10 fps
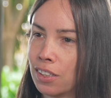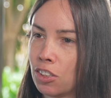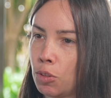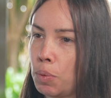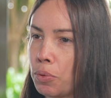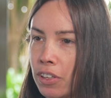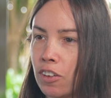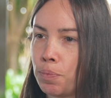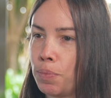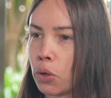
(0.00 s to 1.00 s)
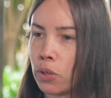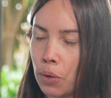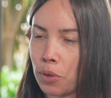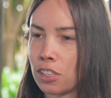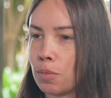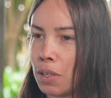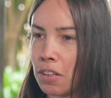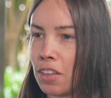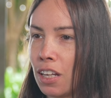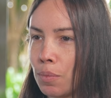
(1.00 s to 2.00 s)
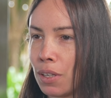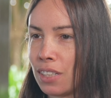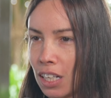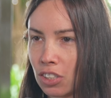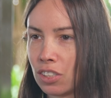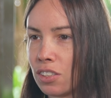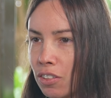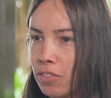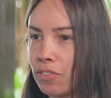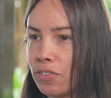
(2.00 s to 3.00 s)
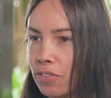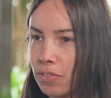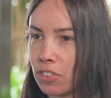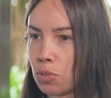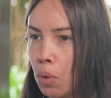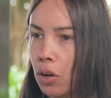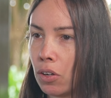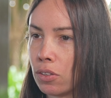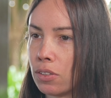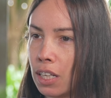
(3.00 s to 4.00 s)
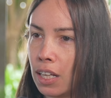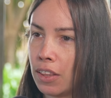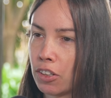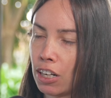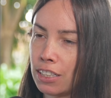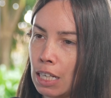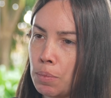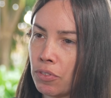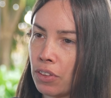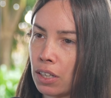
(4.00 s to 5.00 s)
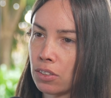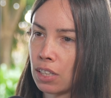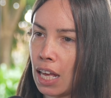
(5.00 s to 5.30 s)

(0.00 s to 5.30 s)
So people think of Bitcoin network as a big thing, but it's actually still small in the grand scheme of things.